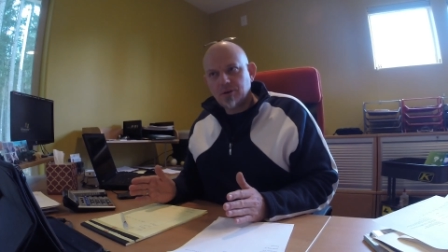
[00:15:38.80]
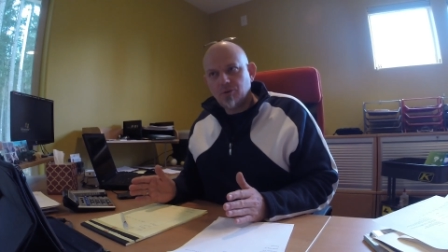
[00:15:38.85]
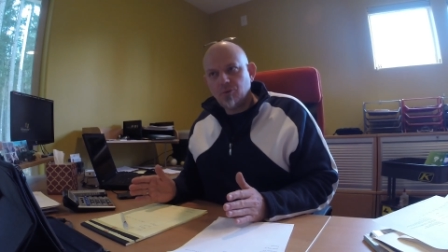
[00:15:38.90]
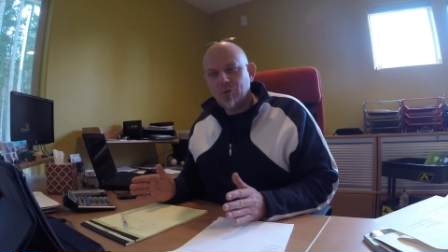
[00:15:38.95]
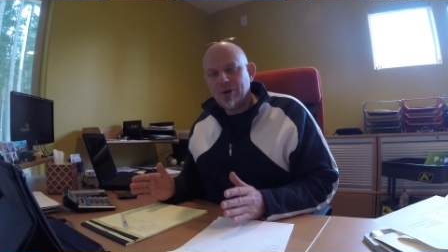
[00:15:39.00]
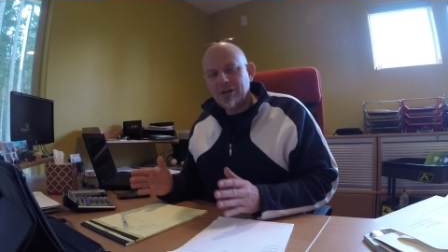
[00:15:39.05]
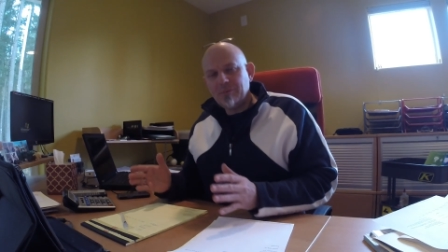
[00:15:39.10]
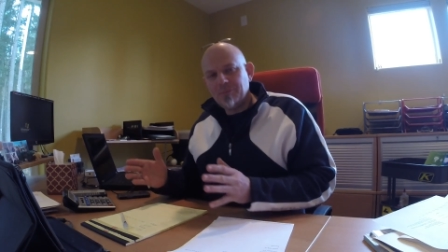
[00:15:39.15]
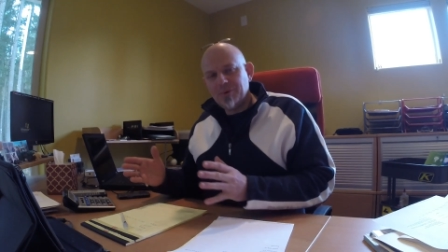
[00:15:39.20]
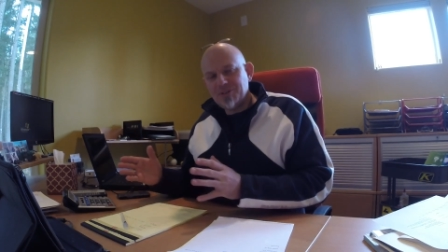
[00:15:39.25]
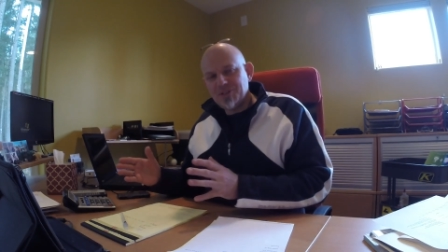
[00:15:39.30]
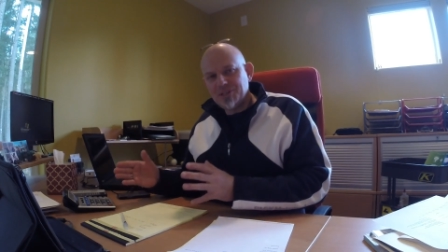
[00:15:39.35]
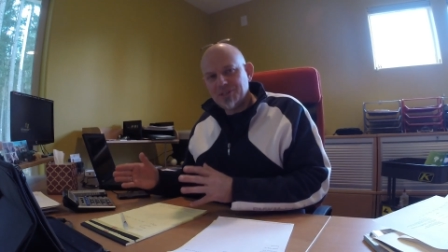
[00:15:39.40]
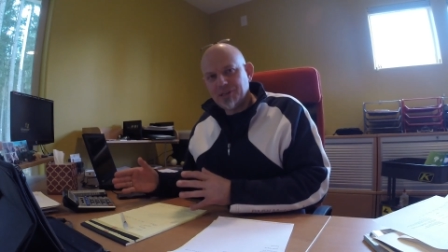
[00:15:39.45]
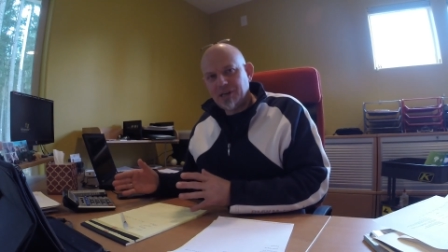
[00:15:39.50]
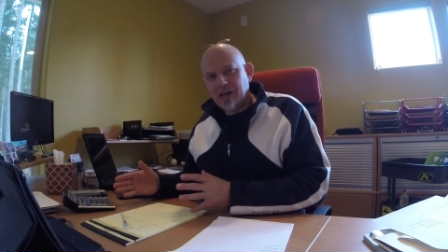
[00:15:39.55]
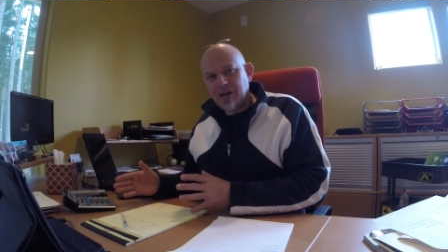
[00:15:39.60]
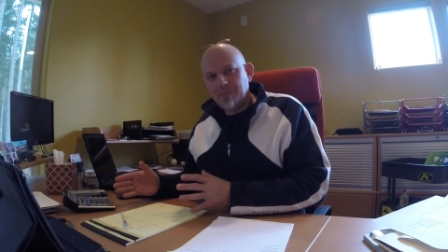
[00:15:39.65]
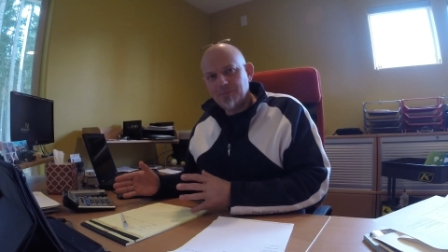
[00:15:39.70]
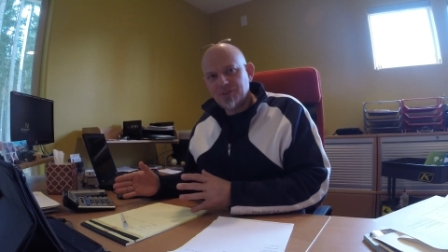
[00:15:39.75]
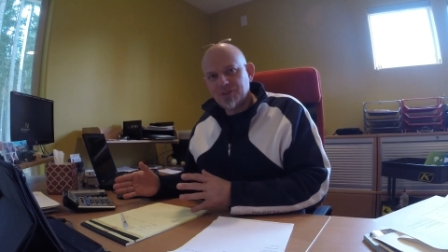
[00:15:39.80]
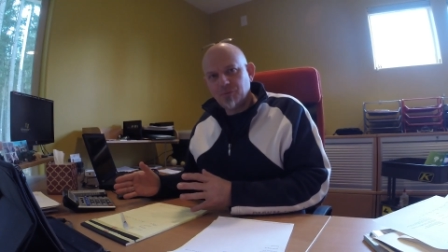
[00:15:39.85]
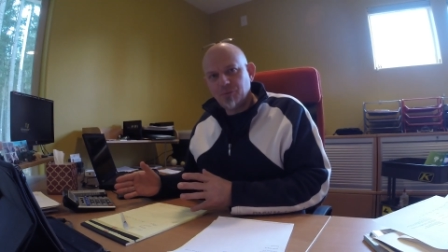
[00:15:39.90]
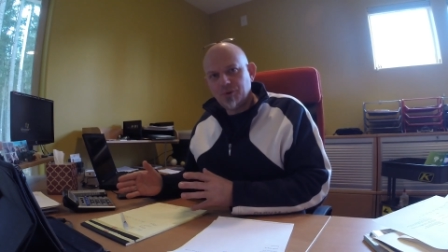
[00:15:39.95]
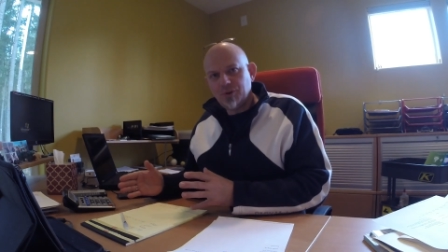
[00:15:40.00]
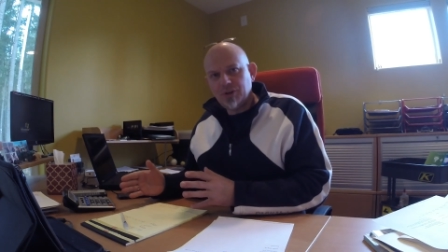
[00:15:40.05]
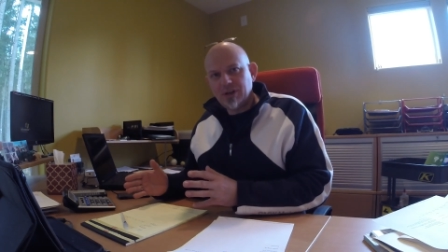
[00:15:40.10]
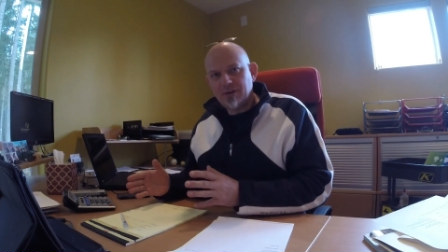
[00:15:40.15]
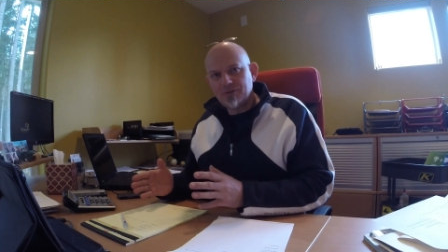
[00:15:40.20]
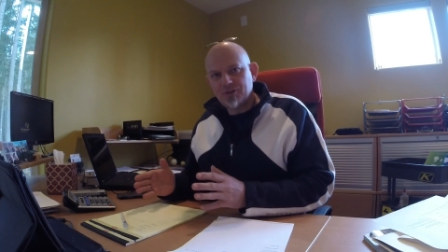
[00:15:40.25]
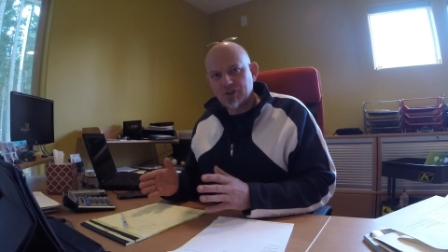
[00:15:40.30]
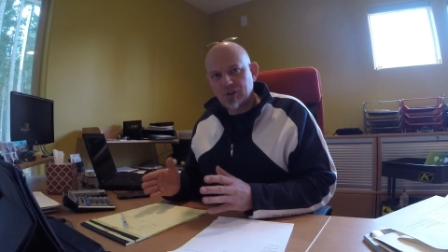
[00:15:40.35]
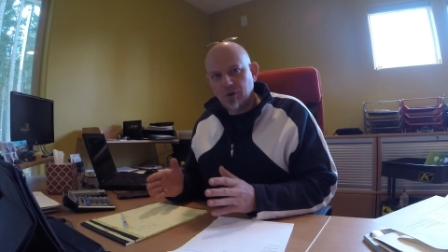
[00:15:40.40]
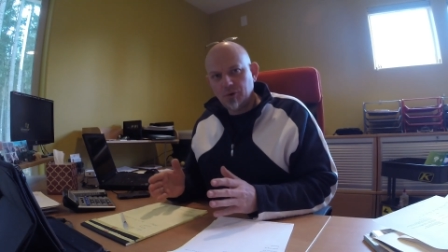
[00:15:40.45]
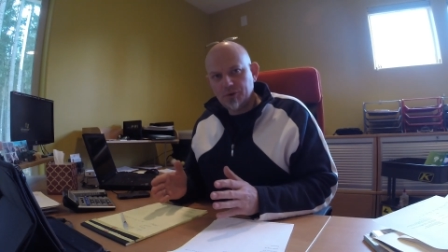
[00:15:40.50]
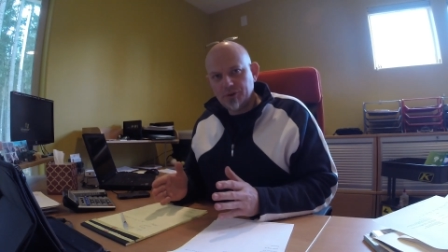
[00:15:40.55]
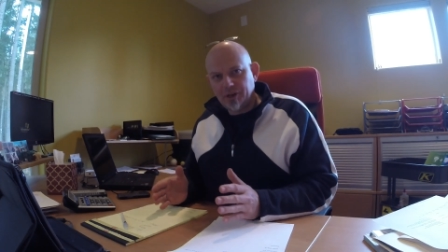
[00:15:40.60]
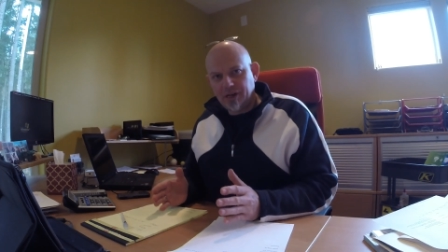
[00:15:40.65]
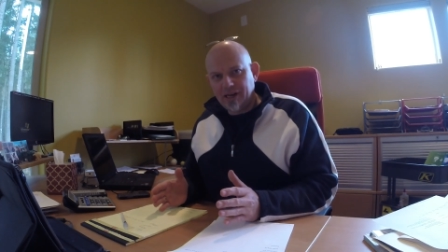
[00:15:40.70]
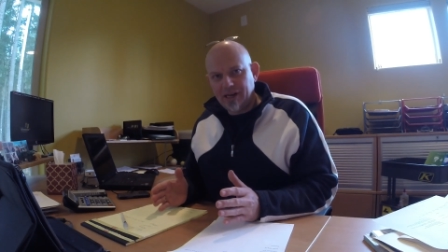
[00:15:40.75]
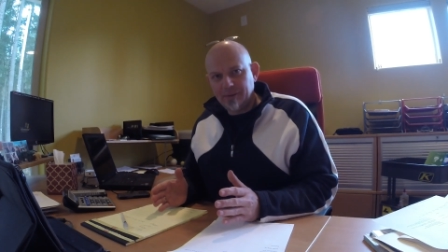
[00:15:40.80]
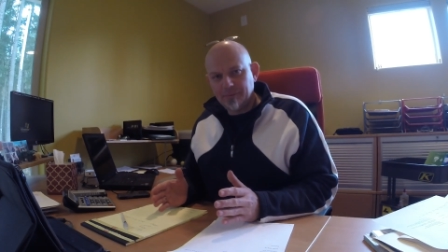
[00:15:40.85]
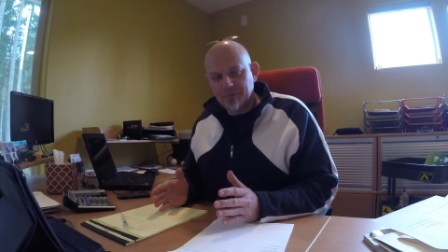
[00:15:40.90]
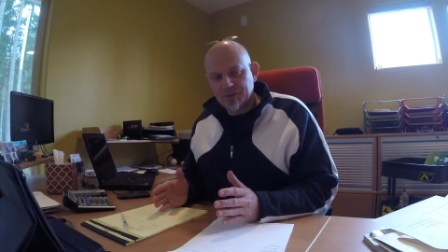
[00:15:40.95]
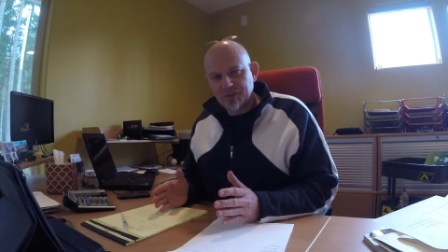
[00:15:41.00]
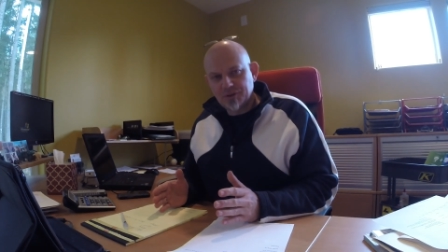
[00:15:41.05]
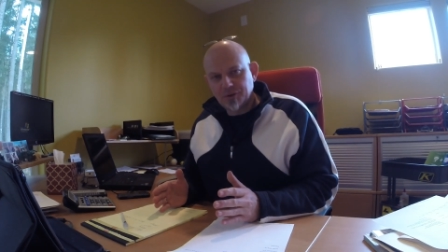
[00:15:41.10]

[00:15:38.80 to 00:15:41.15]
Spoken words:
really busy times and when you have slow times,